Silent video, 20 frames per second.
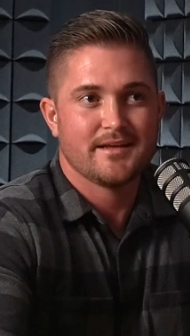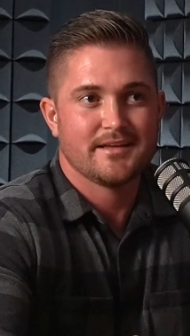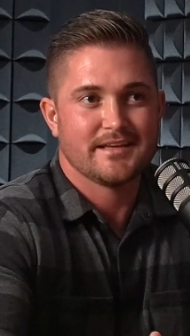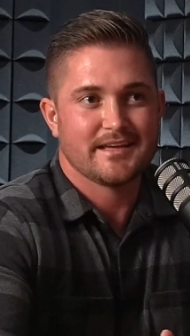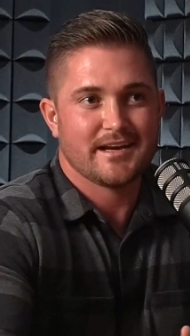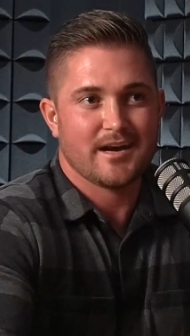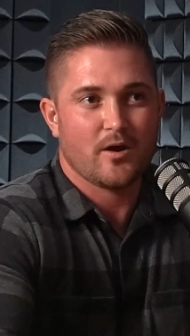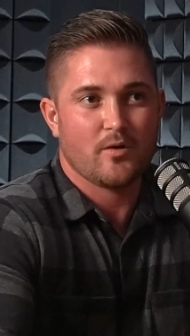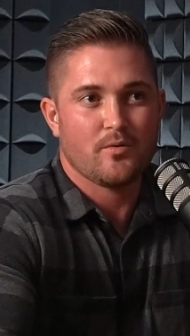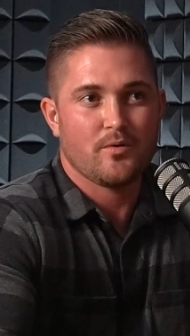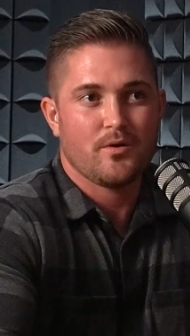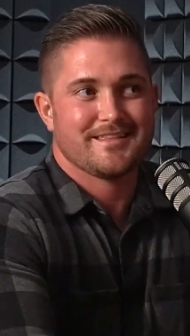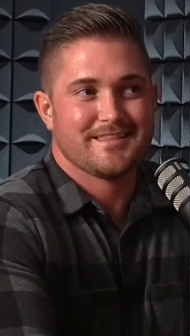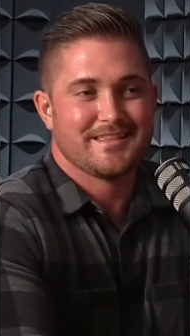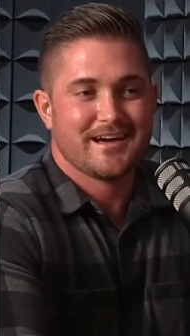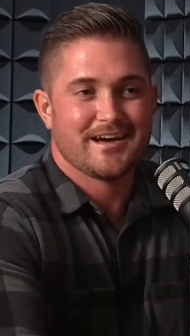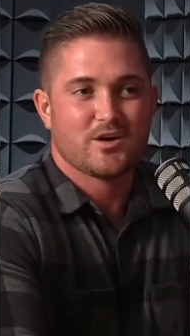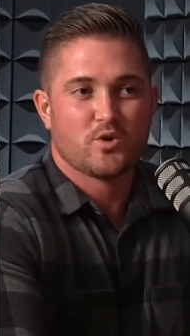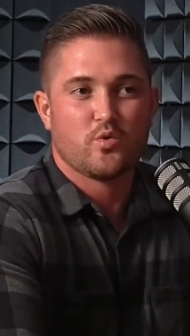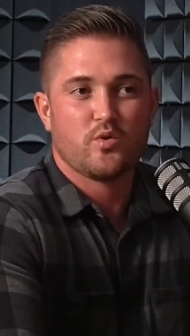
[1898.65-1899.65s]
The
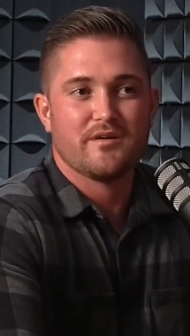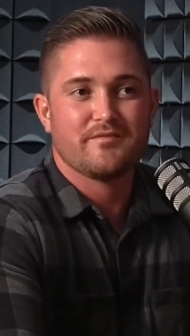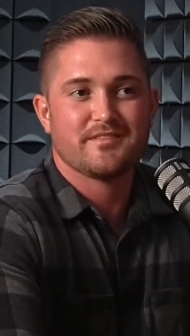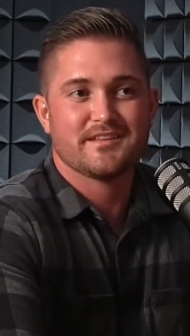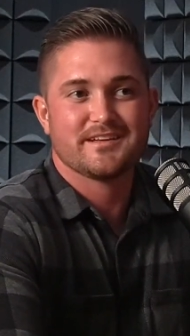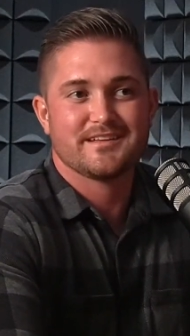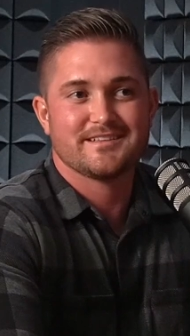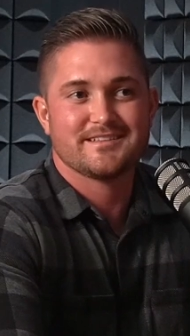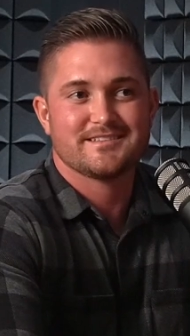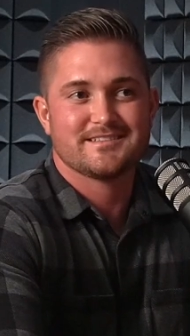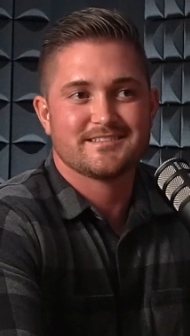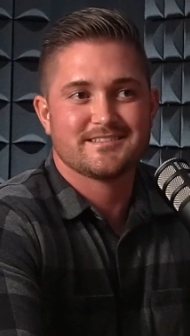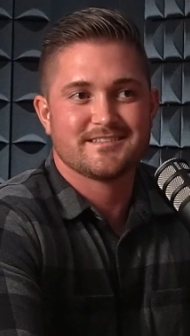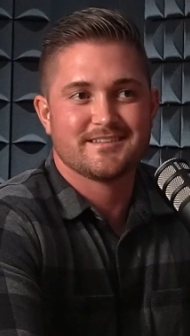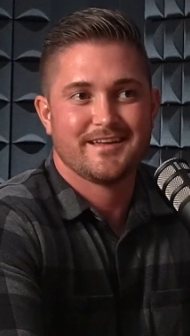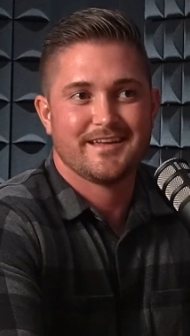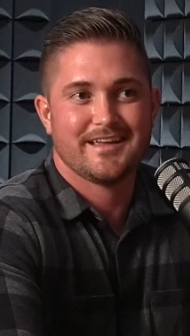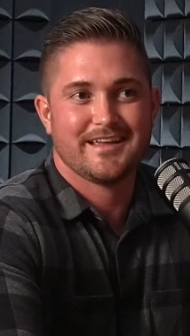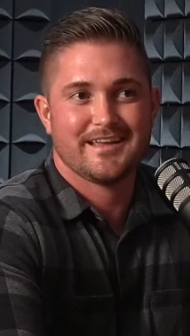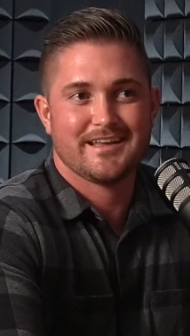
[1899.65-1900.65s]

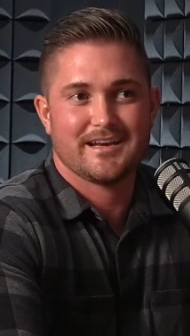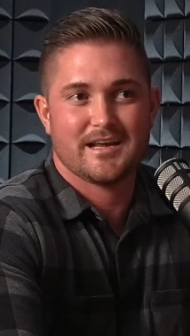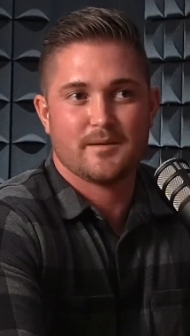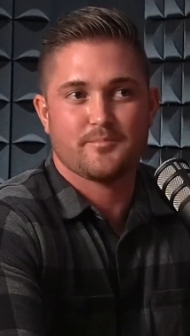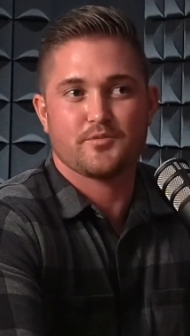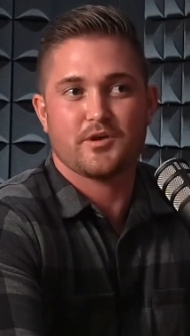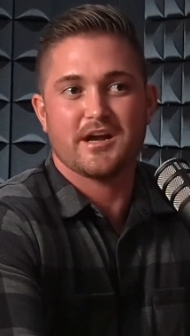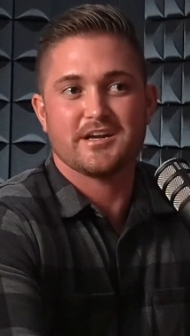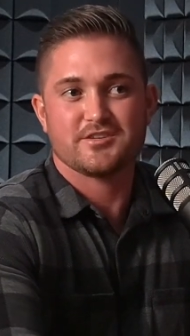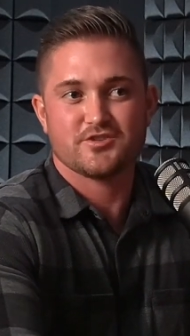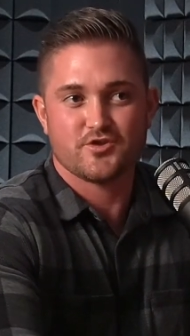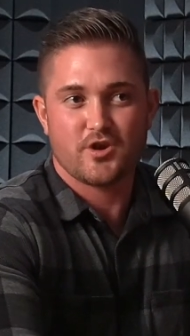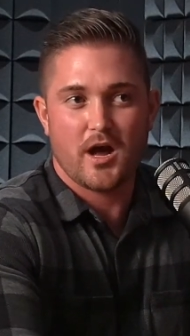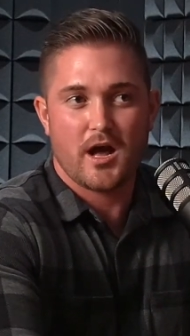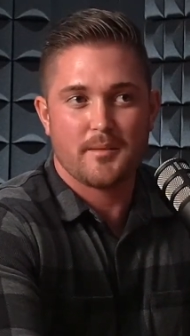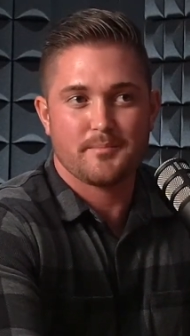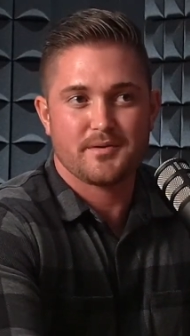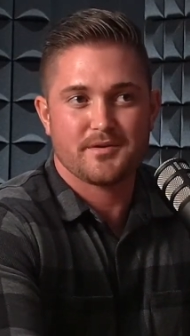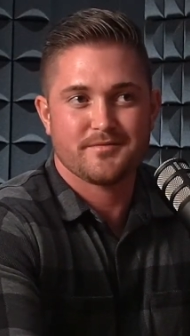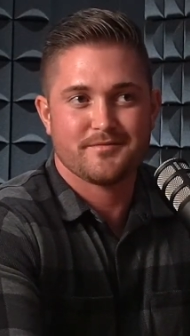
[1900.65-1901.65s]
equivalence in a price
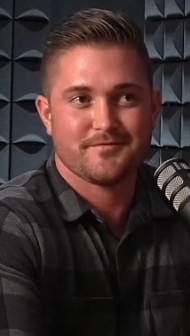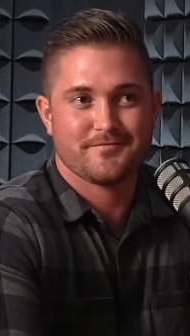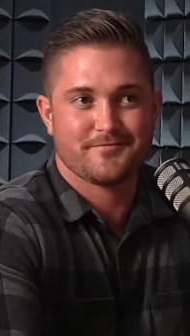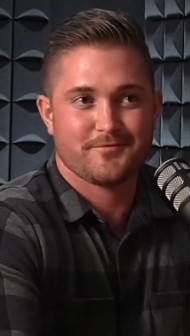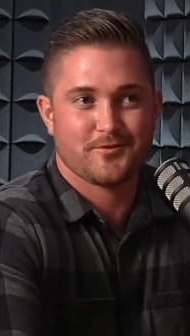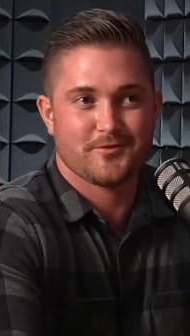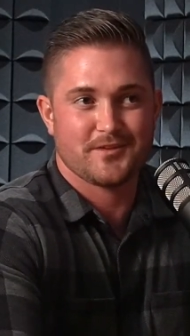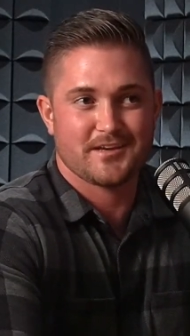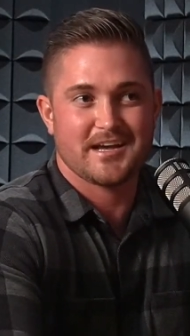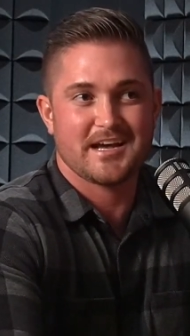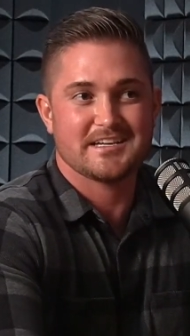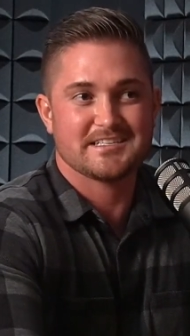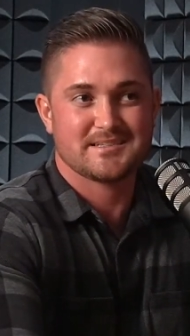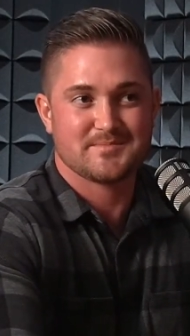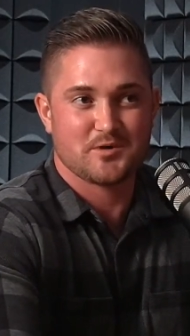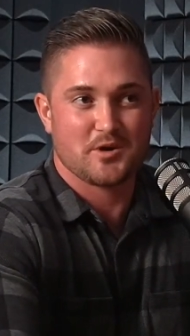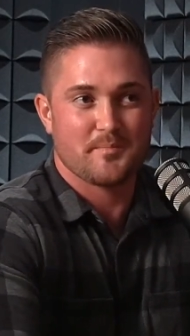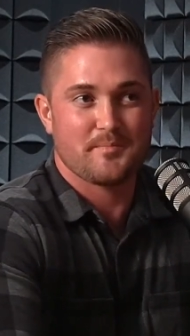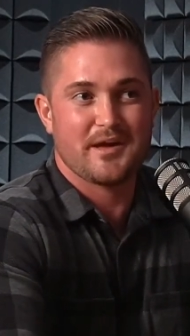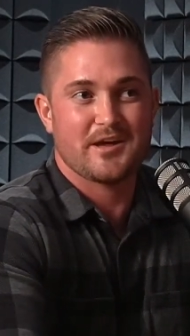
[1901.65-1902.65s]
drop for the
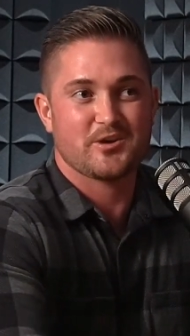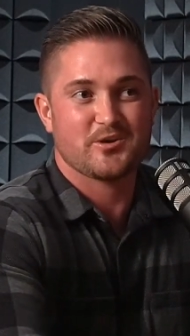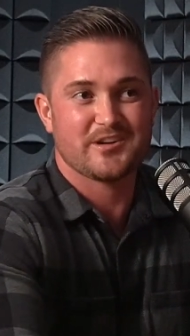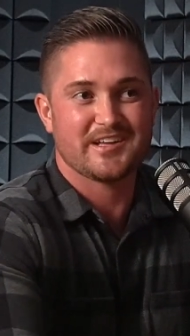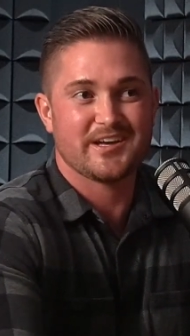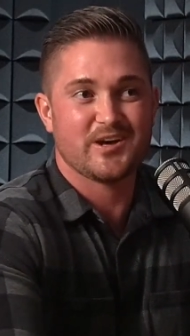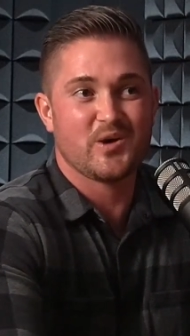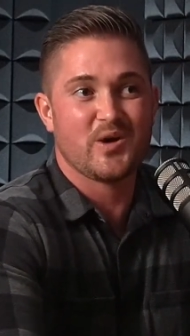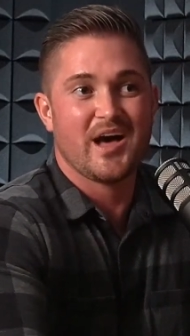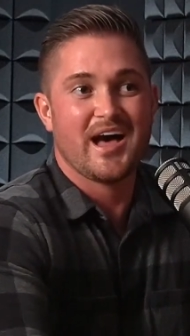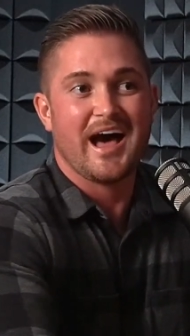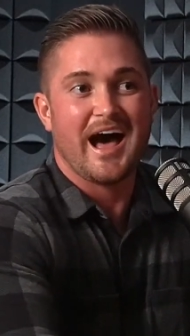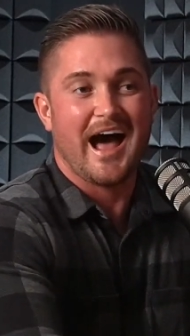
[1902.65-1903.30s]
customer, a better deal,